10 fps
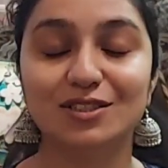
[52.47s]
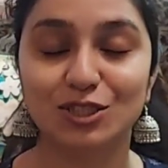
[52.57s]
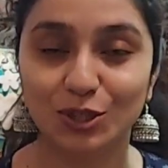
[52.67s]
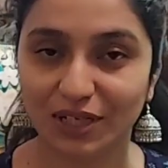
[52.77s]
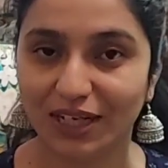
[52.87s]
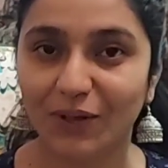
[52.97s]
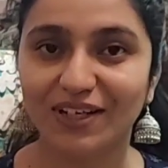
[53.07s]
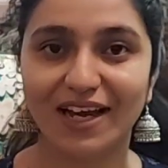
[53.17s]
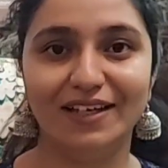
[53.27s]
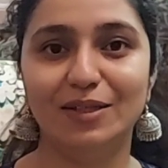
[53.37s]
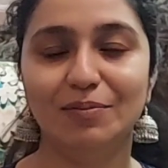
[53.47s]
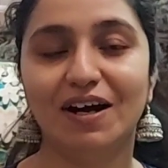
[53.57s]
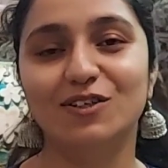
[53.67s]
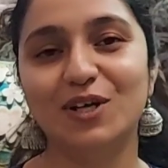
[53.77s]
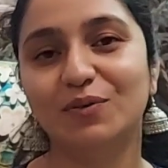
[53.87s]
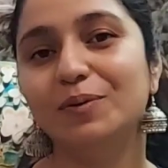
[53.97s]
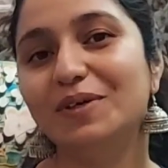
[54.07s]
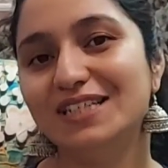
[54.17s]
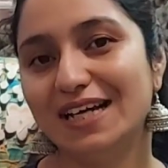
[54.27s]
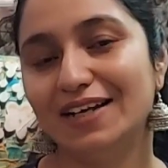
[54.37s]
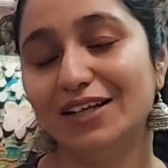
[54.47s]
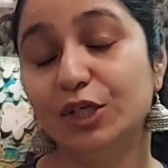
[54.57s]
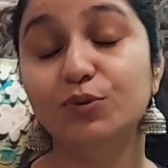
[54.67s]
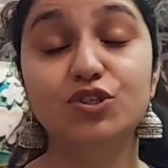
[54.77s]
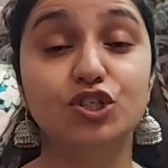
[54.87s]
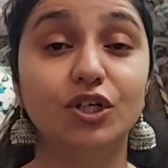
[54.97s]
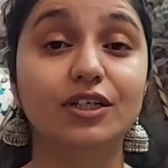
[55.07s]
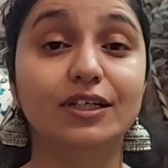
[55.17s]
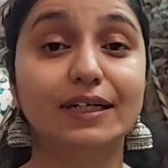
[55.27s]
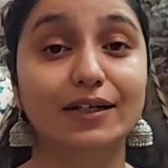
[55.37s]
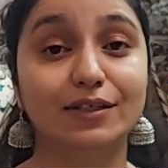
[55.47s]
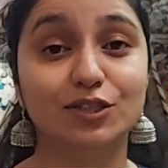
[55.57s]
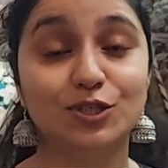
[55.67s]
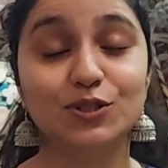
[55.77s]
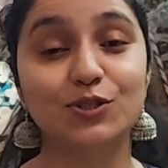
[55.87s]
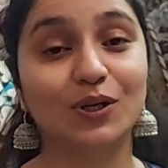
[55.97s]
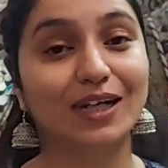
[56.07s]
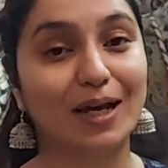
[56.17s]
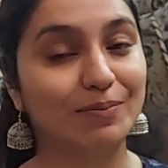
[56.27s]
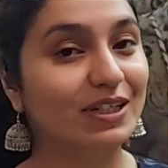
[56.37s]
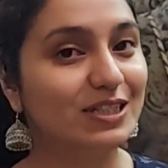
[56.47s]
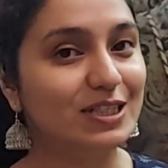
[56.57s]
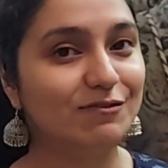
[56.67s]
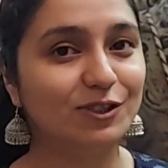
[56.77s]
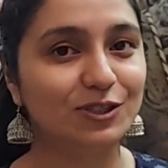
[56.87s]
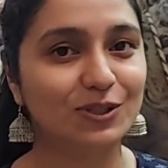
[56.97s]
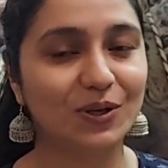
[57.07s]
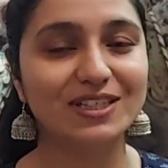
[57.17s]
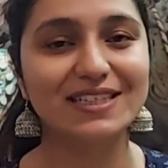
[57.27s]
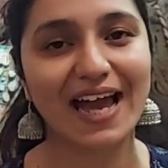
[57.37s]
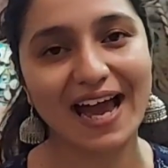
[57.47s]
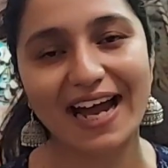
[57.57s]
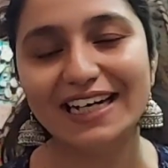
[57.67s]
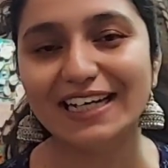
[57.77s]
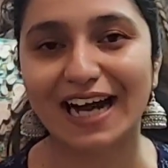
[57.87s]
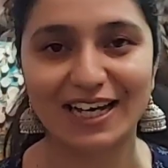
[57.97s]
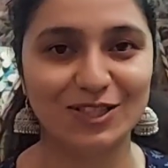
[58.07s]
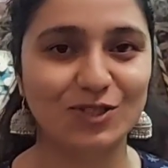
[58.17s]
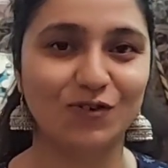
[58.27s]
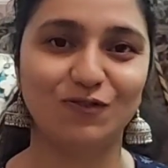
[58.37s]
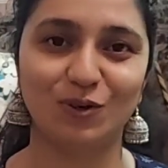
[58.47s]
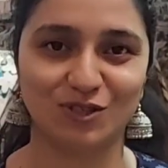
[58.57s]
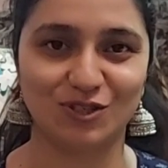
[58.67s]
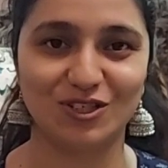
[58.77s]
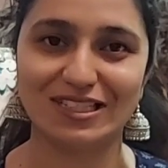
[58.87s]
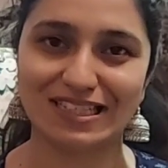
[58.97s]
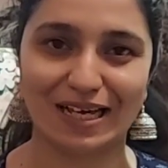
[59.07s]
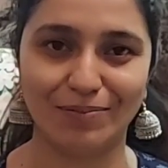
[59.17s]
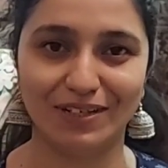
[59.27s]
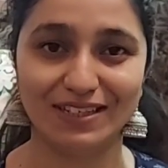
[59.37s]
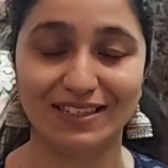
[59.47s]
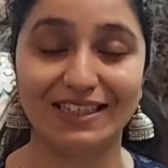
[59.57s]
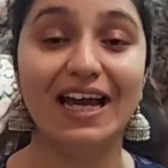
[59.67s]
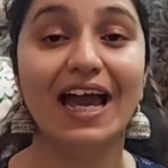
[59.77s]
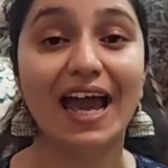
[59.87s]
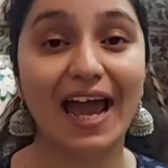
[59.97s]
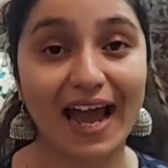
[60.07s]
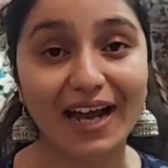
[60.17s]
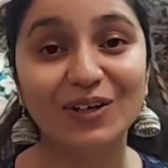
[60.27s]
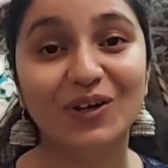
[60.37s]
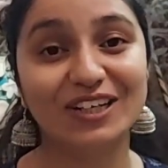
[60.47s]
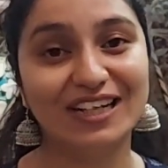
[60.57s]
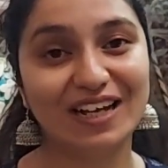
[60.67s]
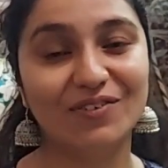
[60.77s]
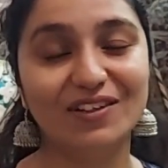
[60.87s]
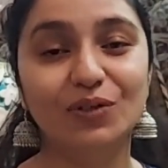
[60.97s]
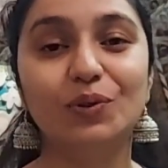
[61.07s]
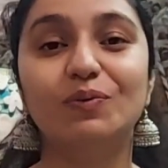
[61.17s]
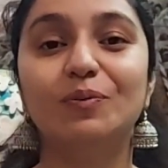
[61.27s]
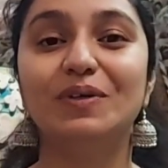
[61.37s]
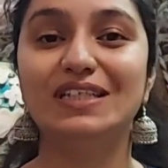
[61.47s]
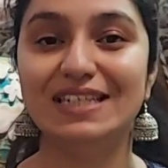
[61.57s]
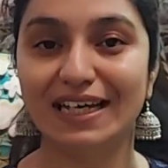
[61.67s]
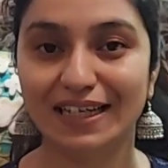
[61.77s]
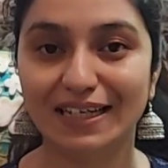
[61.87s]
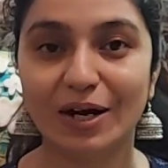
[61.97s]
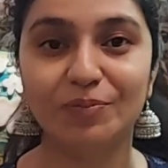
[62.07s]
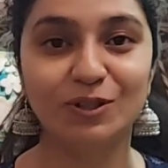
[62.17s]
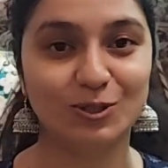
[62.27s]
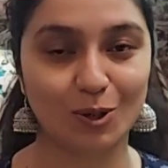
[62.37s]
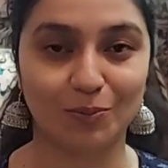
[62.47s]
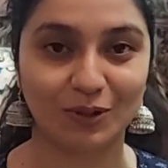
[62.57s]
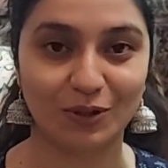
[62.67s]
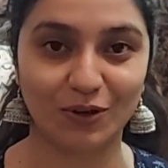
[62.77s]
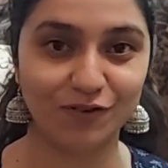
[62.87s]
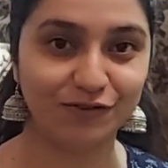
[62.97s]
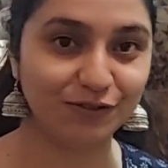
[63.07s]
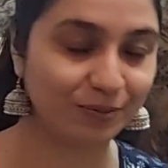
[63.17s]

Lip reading: Today on 9th March, I will be telling you journal conditions on liability for torts and kinds of tortious liability. And on 11th, we will be taking up the topic of